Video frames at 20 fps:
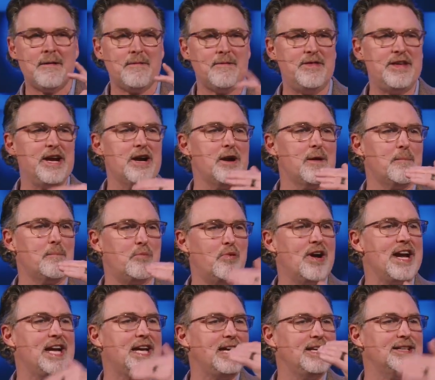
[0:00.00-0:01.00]
they're
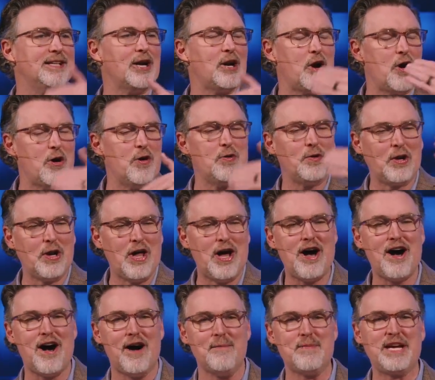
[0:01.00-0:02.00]
breaking their own
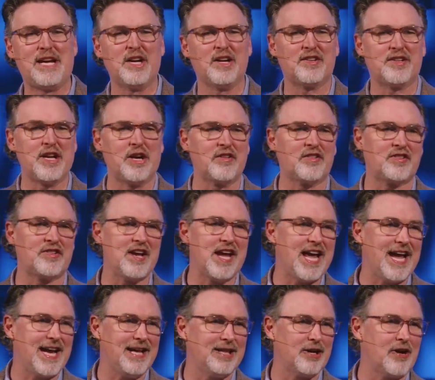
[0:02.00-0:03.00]
law because they're
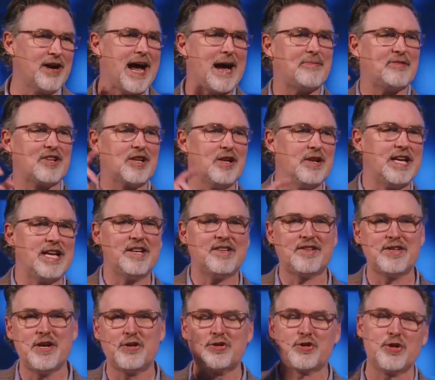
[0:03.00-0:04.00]
saying there absolutely
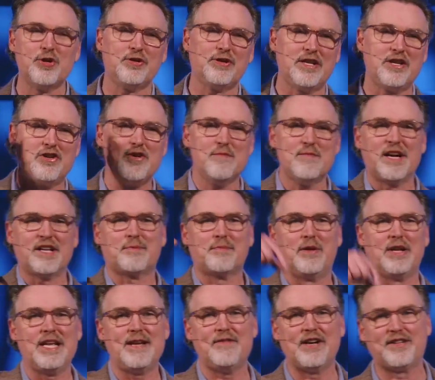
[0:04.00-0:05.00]
is no truth and you must
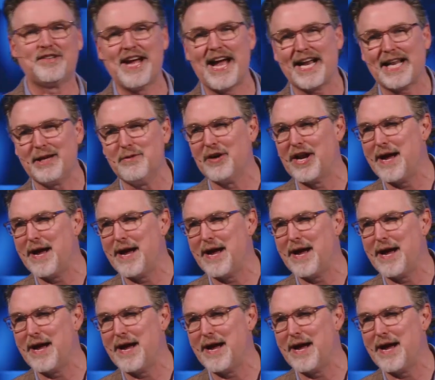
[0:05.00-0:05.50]
believe exactly